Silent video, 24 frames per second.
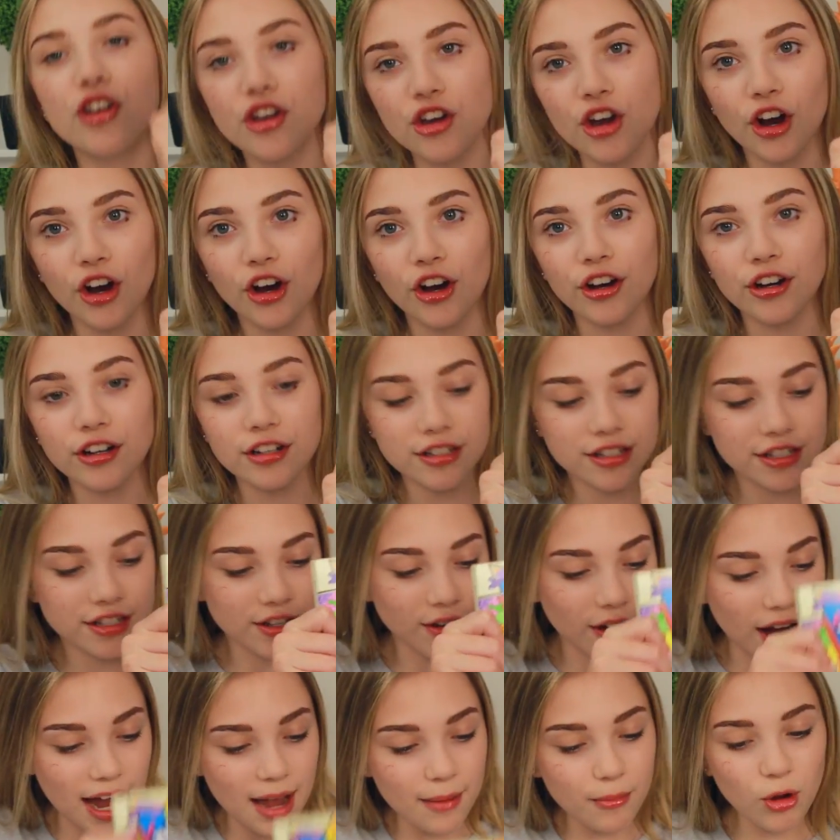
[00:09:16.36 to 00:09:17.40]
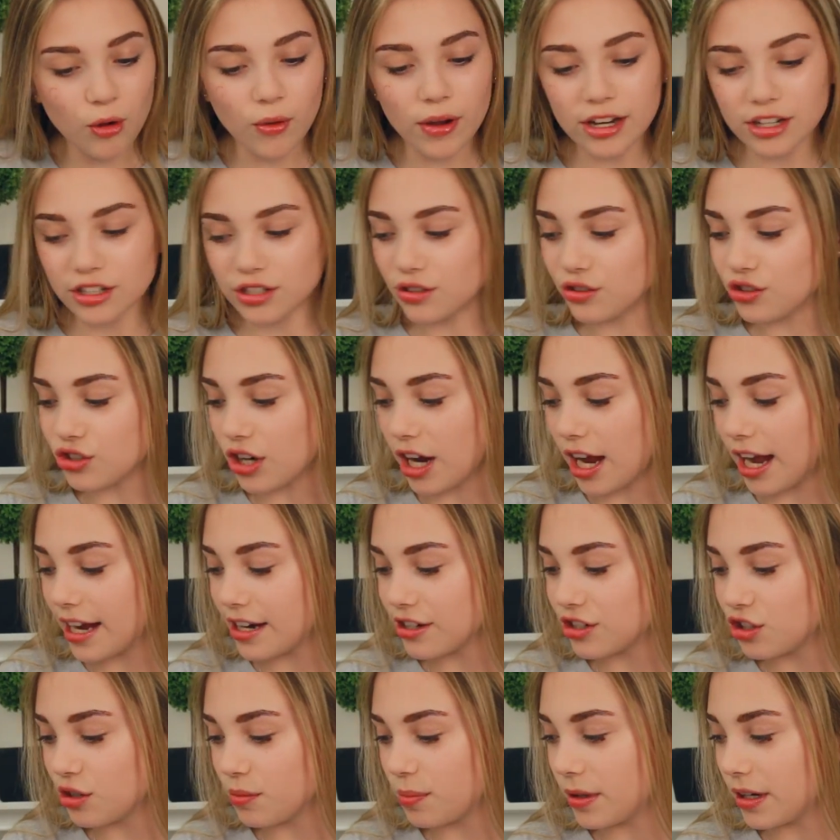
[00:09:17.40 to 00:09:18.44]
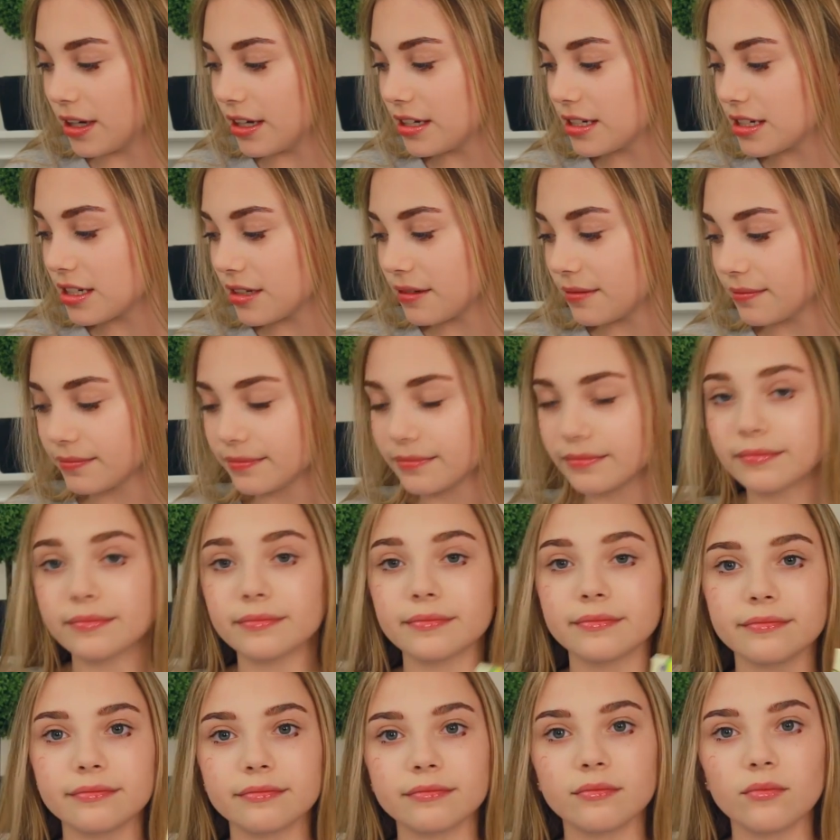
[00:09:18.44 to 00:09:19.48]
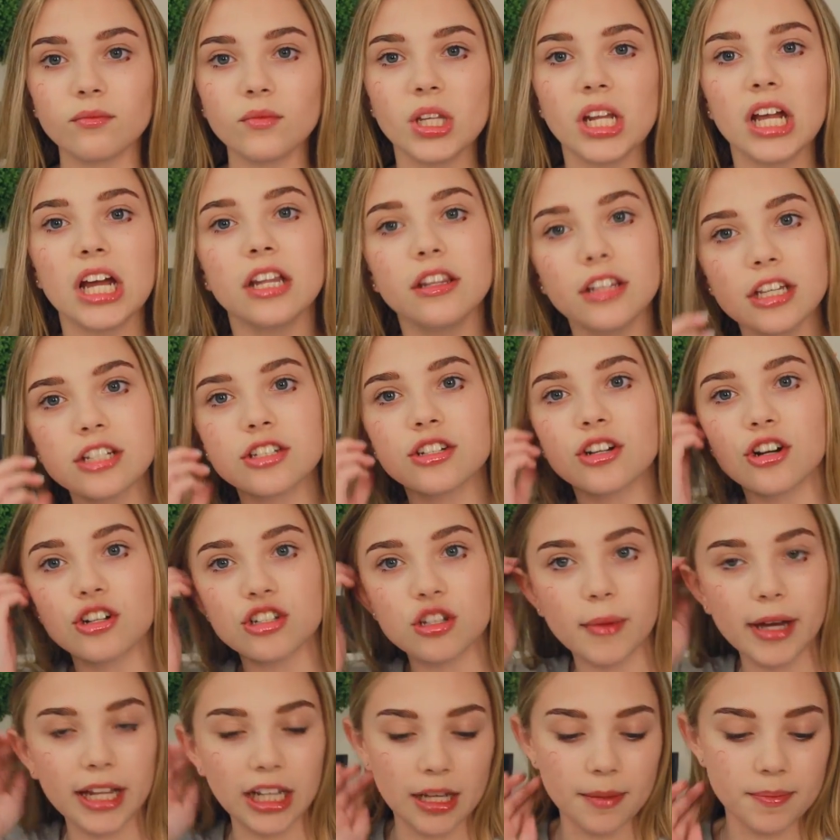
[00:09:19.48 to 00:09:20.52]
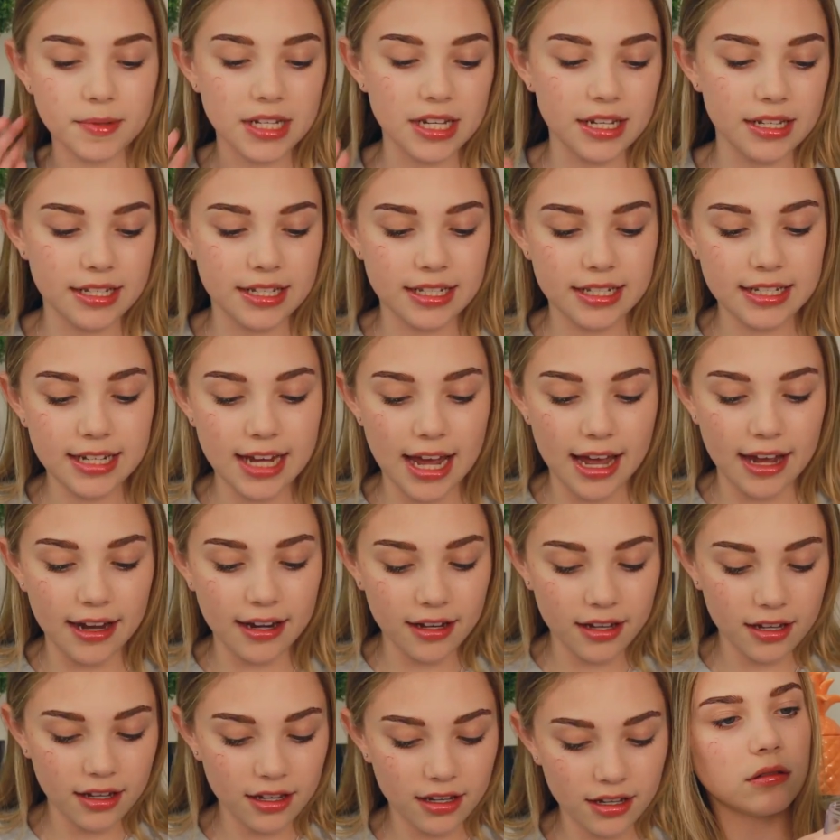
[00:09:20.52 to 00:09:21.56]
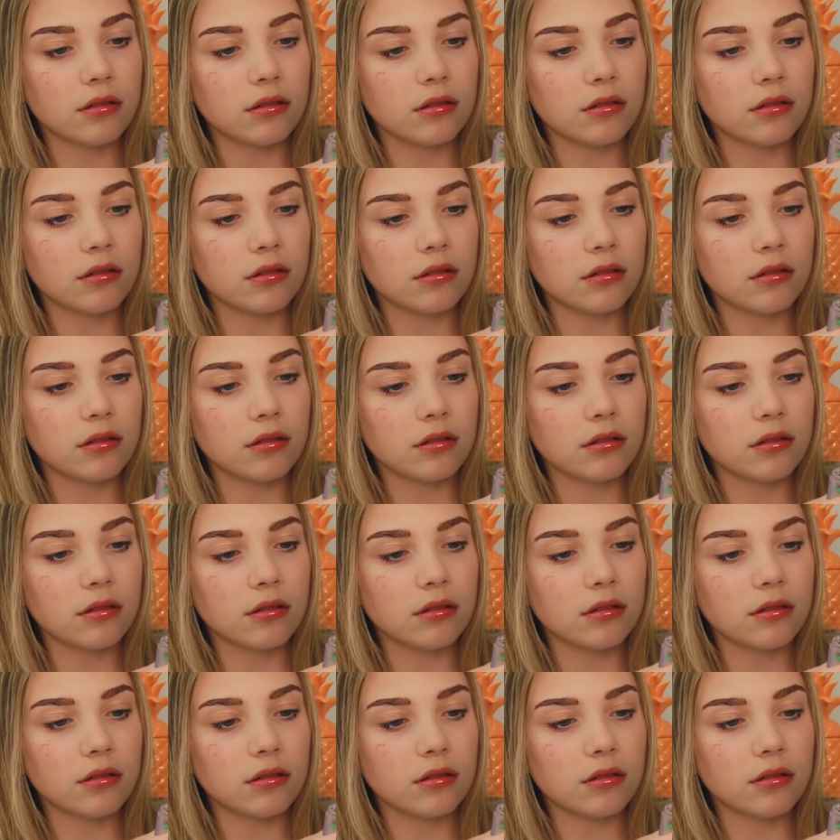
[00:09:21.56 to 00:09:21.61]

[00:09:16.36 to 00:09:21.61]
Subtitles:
Nerds. So I'm going to try to put these Nerds on my lips instead.